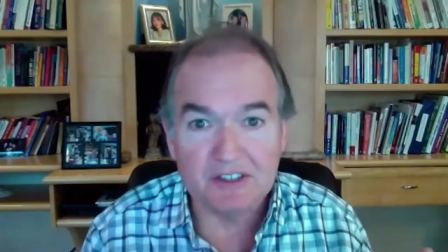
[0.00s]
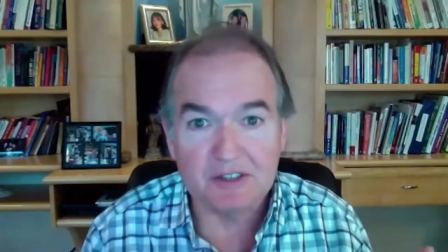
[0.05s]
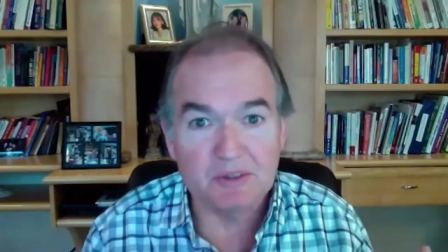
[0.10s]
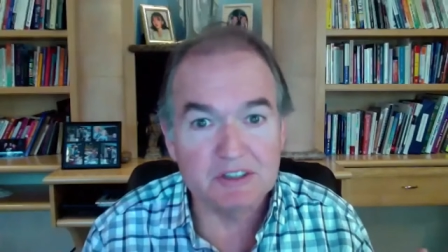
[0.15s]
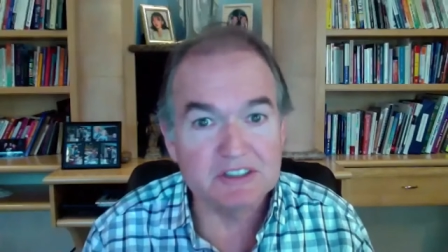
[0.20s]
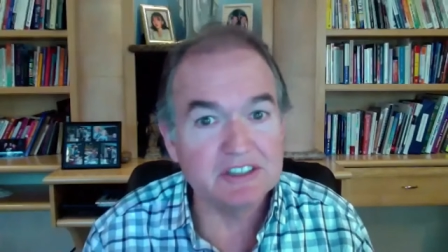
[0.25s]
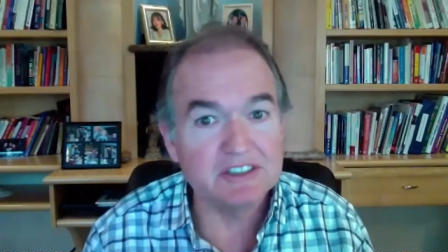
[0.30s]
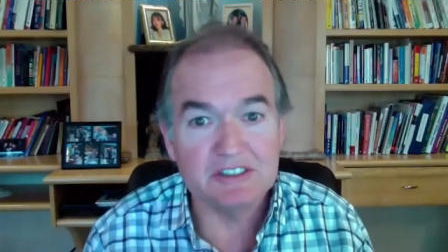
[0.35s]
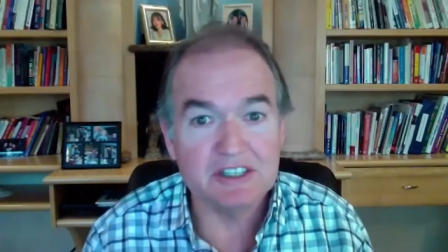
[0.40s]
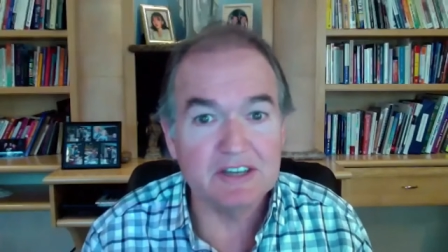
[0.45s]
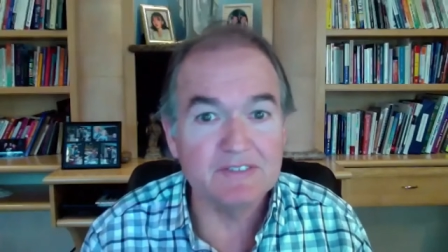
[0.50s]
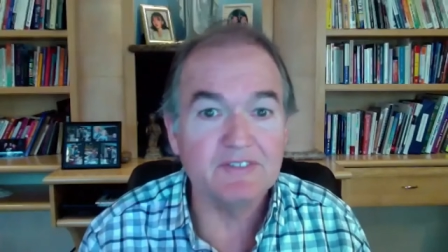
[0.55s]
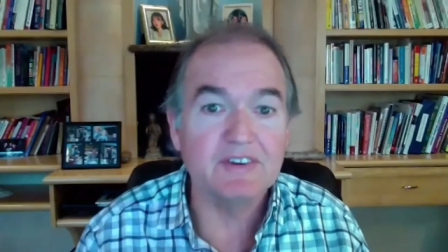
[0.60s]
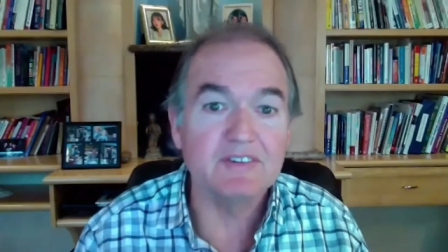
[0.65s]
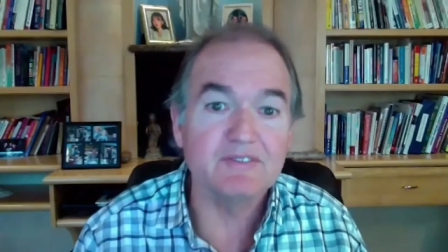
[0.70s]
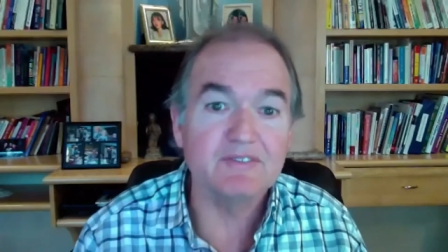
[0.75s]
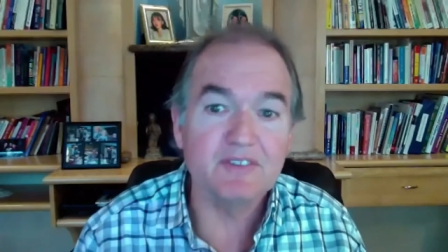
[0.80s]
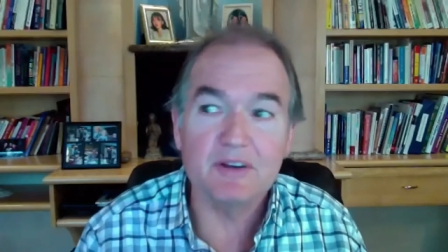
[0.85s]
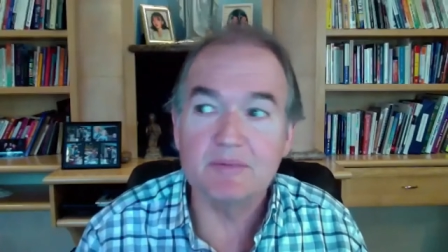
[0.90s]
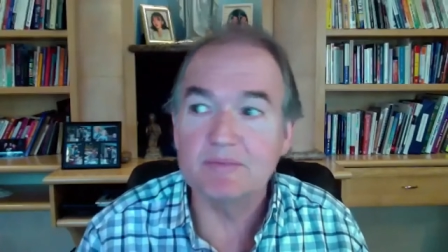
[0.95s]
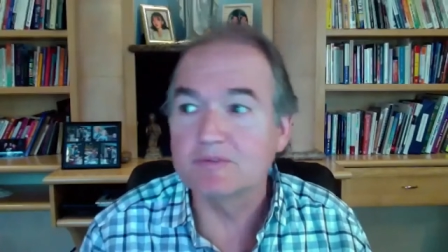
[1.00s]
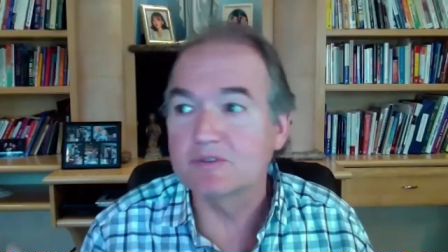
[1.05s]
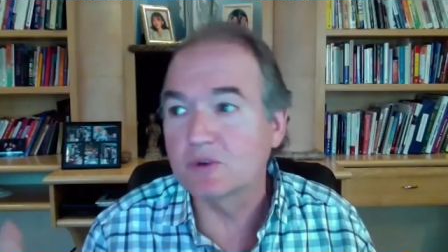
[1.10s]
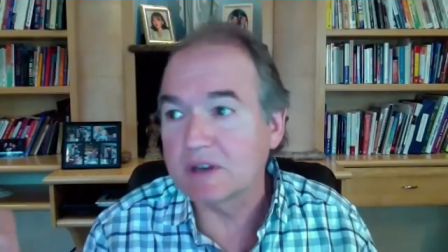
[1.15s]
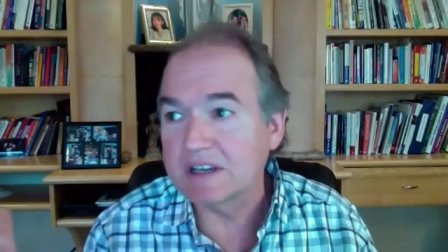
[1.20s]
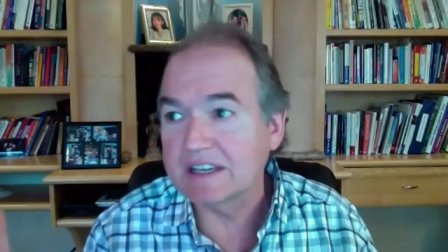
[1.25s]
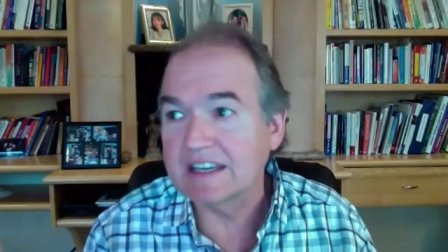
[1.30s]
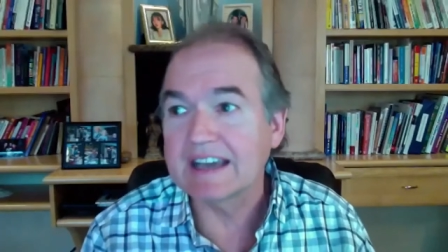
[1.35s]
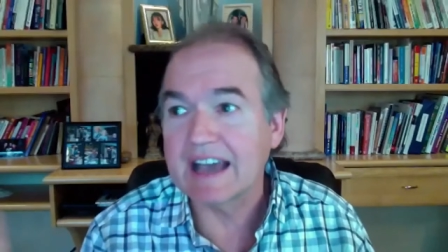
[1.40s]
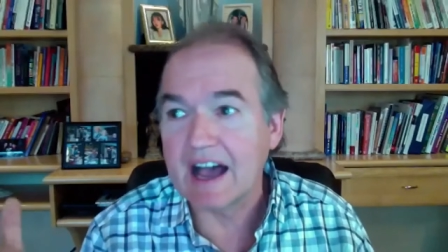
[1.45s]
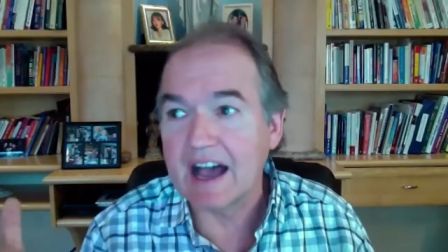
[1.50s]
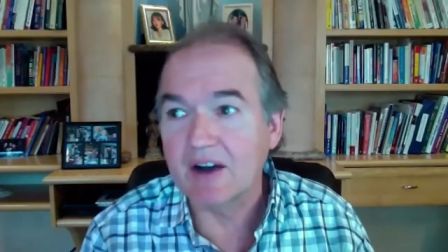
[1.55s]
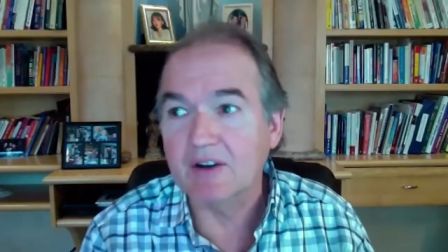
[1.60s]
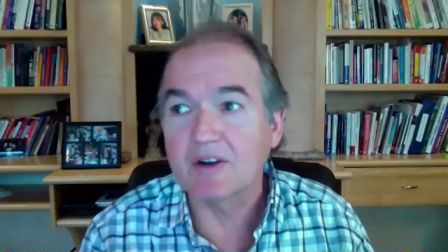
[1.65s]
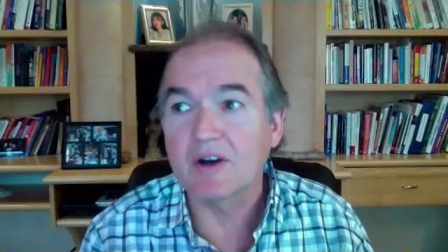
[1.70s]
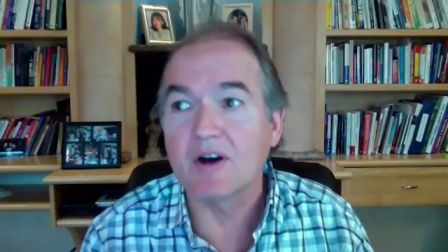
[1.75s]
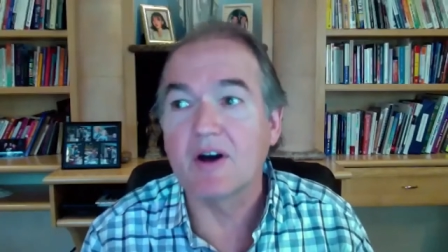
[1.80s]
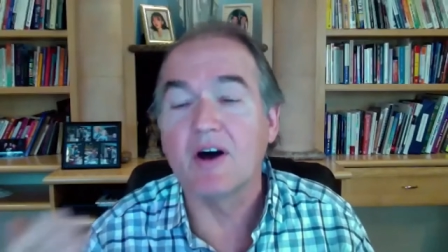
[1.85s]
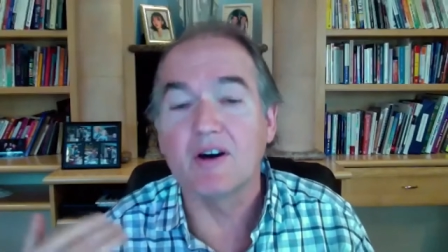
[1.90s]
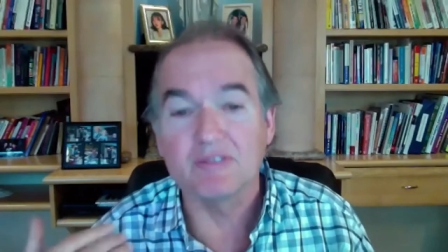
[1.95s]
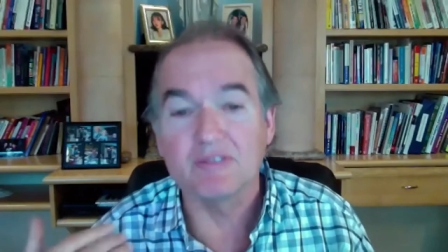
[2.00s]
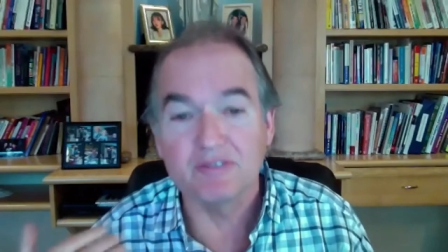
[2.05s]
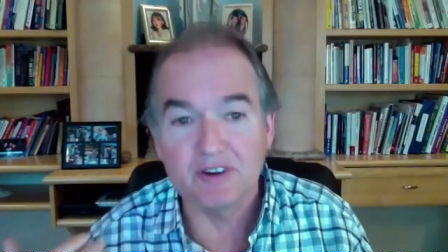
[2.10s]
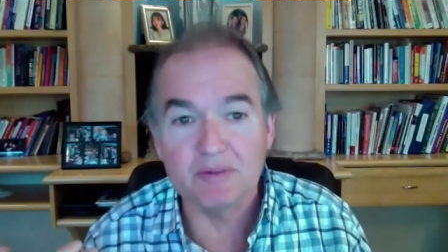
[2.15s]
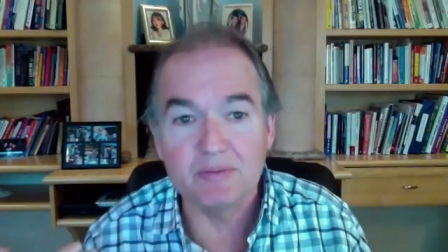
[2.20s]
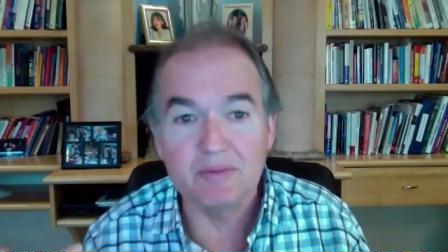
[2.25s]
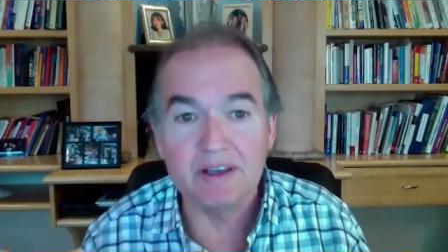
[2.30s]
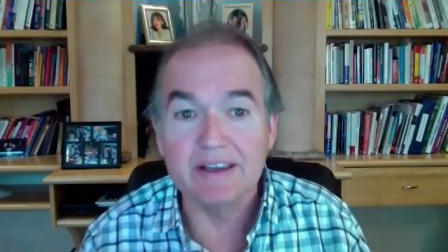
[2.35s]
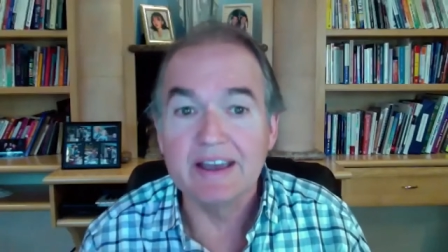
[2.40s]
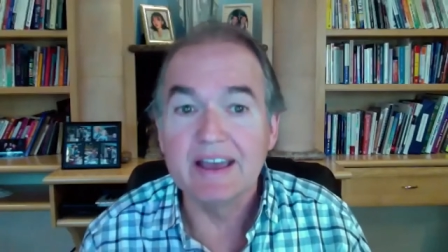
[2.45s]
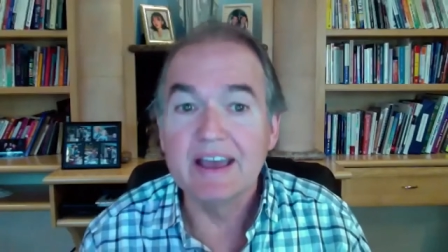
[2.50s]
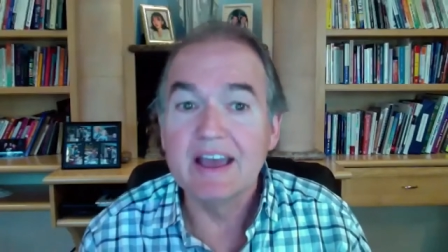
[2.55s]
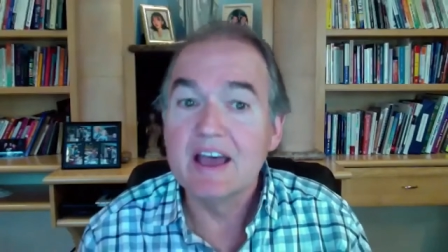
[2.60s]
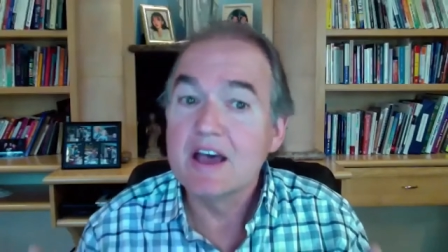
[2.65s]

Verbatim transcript: which is different from drinking alcohol for me.